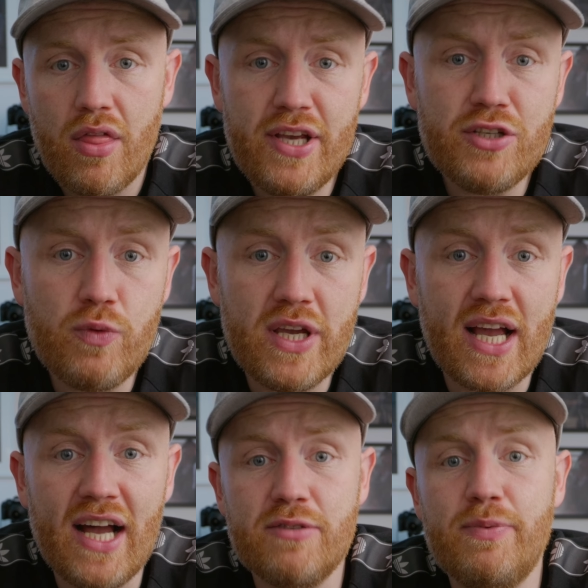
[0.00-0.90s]
This
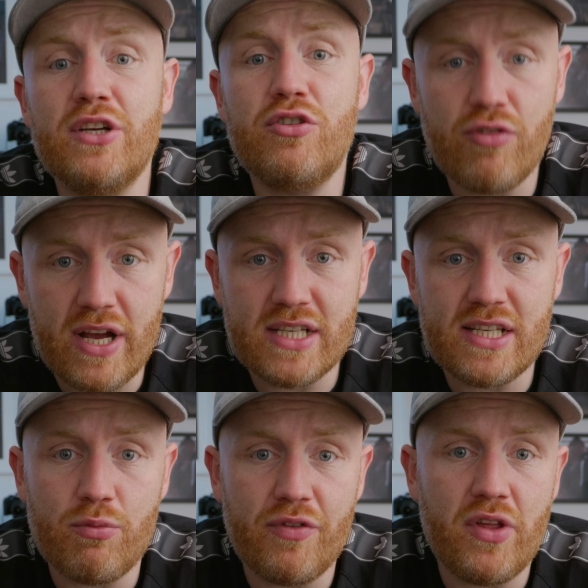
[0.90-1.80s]
week has been
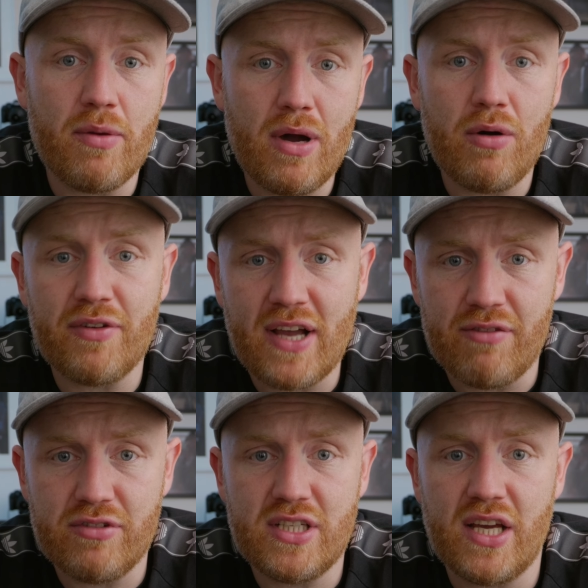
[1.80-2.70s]
crazy with the amount of
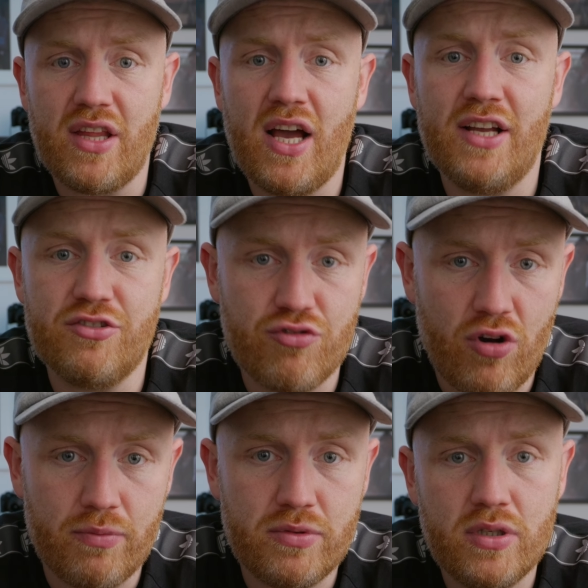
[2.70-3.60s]
camera tech that has
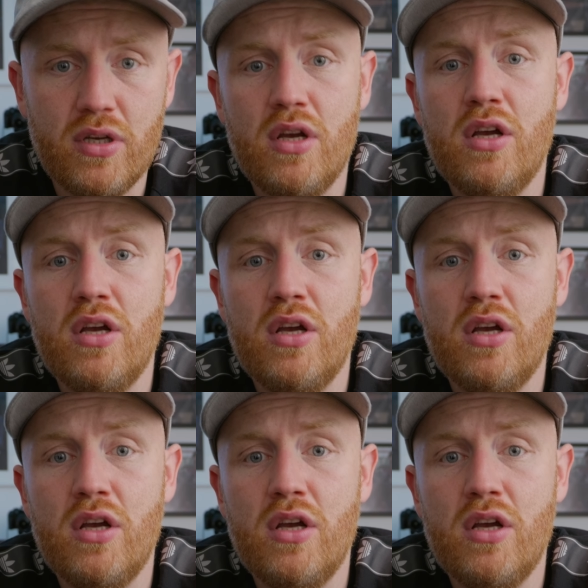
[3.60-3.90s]
dropped.